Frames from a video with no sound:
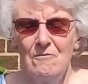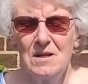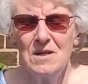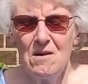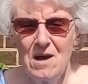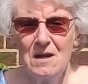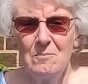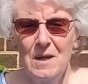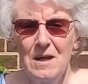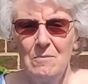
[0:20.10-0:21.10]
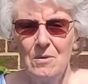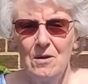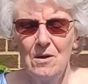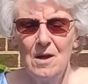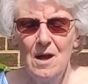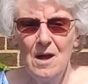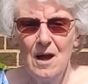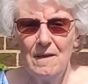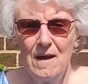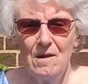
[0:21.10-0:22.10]
retired people,
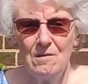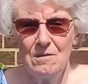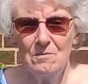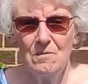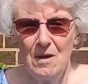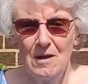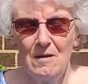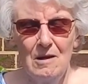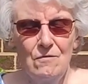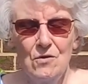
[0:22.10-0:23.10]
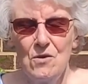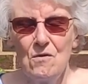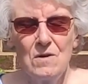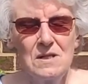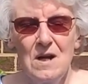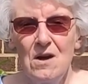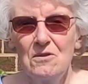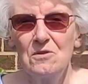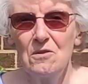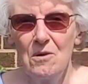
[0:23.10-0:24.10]
although if you're not
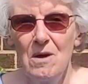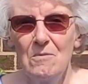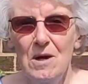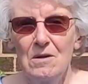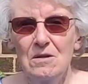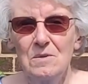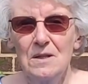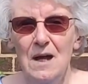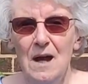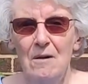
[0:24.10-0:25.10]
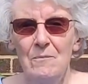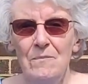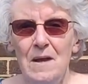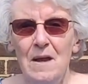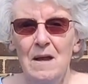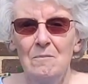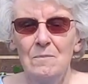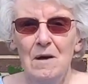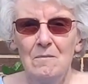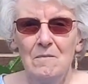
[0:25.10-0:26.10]
retired, you're quite welcome to come.
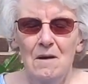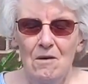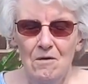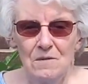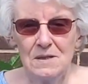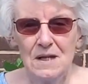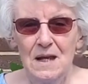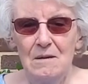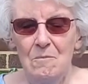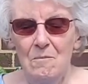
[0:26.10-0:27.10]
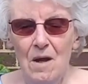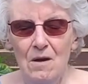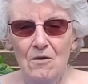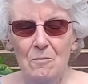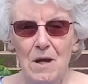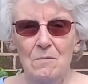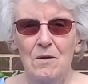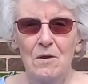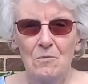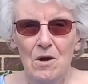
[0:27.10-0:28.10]
But obviously, a lot of
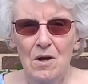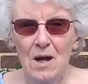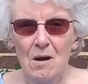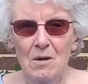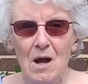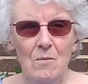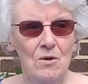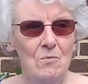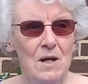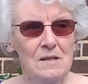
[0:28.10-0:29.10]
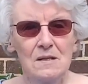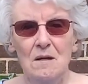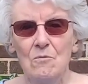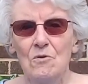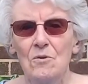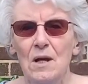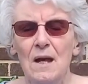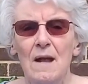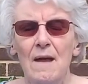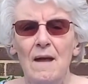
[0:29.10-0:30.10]
people that work can't come on a Wednesday morning.
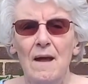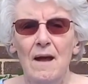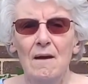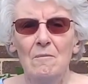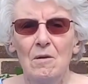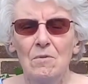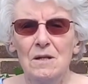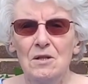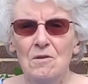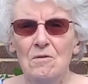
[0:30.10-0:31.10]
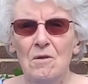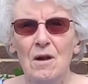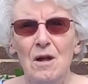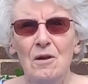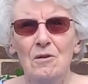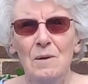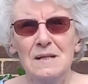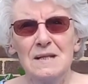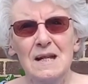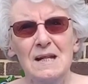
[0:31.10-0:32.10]
Um, we do
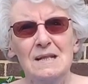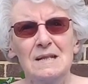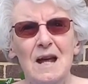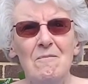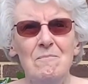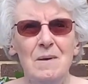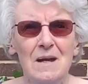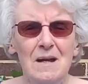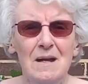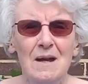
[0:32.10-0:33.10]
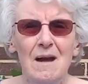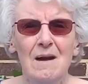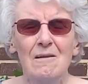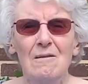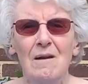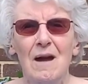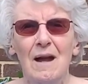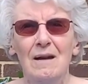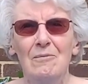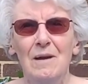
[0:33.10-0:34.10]
quizzes and bingo,
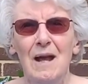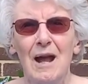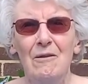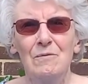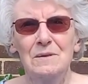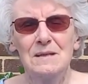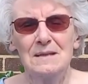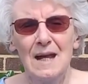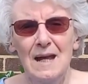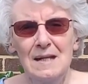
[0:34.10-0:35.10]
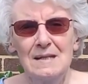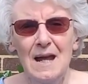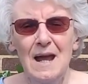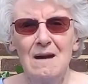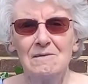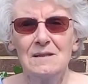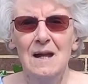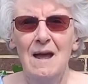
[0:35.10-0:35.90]
and we have days out,